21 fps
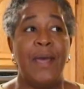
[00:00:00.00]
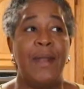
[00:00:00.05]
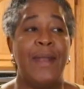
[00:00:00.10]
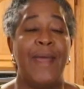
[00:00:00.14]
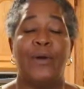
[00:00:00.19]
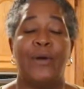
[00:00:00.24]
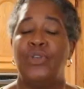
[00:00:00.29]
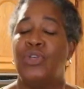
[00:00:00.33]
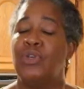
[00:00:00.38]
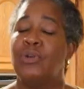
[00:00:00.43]

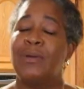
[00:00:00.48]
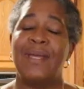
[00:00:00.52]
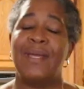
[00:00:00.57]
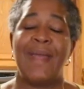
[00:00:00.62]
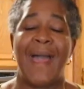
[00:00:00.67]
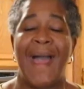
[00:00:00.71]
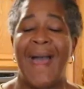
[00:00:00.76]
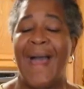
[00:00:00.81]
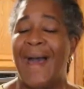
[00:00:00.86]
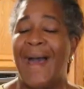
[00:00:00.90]
Now, you can
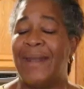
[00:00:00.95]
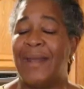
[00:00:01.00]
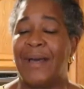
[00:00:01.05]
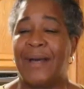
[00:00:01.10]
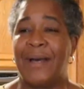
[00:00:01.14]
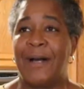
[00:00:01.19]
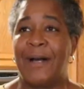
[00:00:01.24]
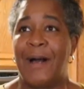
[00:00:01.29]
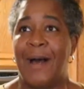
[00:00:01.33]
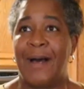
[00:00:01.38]
add
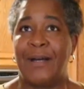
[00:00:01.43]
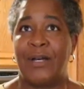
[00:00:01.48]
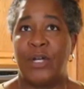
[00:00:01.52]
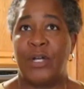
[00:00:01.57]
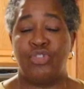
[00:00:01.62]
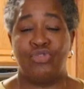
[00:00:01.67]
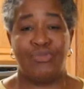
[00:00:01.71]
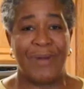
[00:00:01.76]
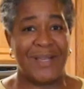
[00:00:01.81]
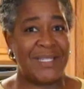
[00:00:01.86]
a
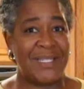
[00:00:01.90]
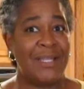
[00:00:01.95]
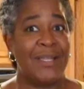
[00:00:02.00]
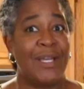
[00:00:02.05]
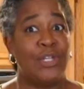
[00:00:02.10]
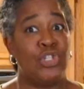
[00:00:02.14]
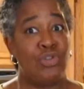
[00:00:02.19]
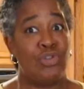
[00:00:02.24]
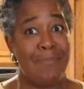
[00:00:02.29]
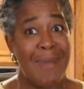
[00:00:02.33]
dressing
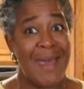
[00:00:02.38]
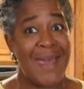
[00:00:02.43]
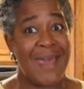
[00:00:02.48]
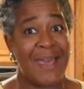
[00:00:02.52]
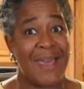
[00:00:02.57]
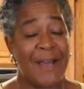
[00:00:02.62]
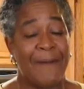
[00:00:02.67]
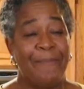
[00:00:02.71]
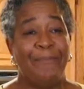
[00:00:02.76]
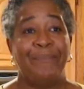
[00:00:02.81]
that you
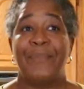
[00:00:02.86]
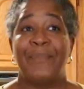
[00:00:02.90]
make,